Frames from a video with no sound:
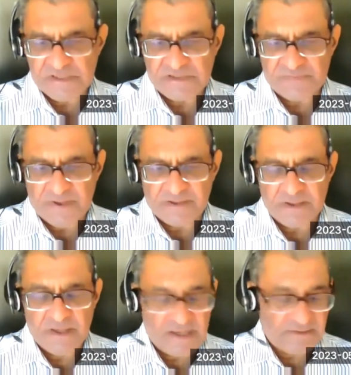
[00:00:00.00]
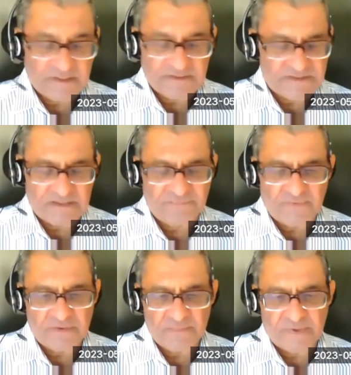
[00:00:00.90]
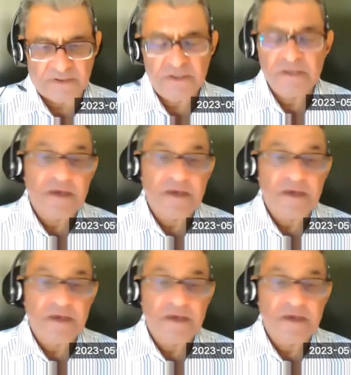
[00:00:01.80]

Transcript: needs better and satisfy them better